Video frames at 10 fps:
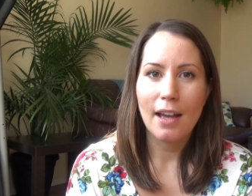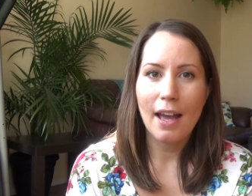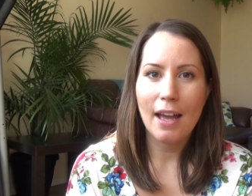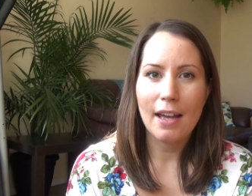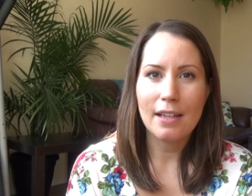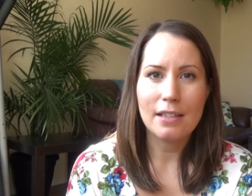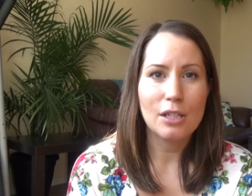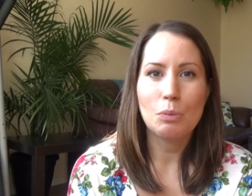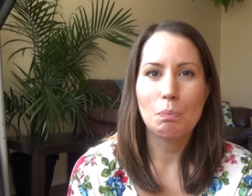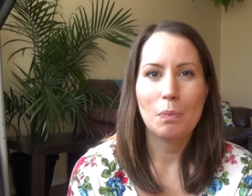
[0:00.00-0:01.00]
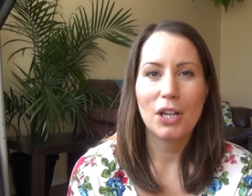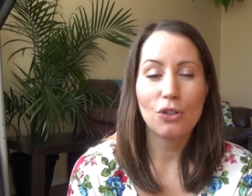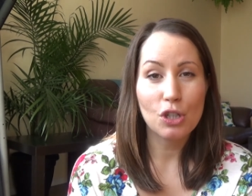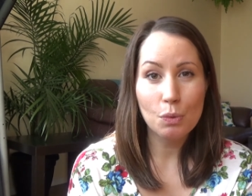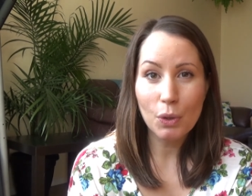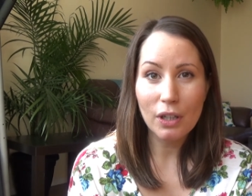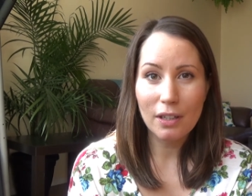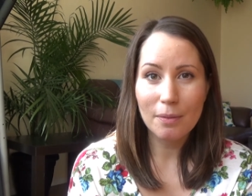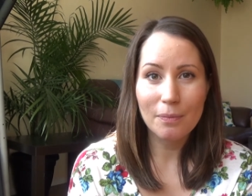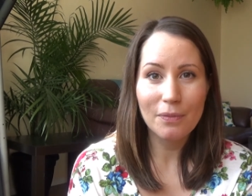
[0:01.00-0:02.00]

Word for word: and it'll just work.